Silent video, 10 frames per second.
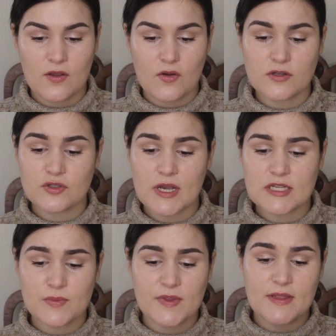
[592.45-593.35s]

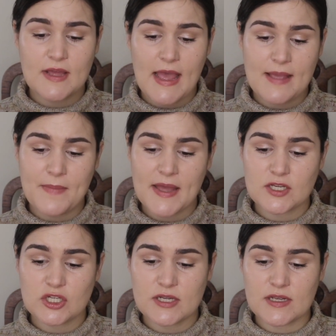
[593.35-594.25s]
Contrast with a
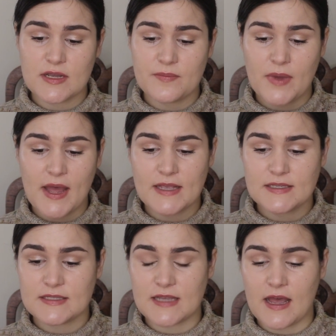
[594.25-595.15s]
matching bias
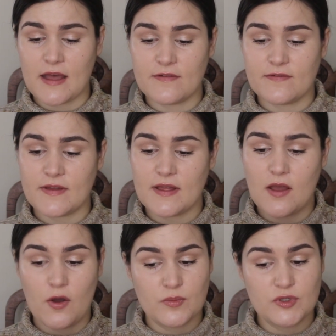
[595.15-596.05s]
scarf
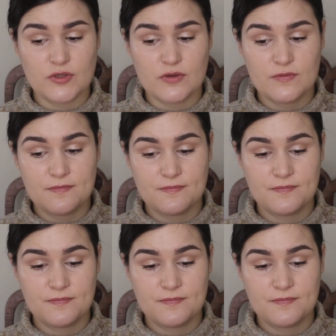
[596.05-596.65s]
optional.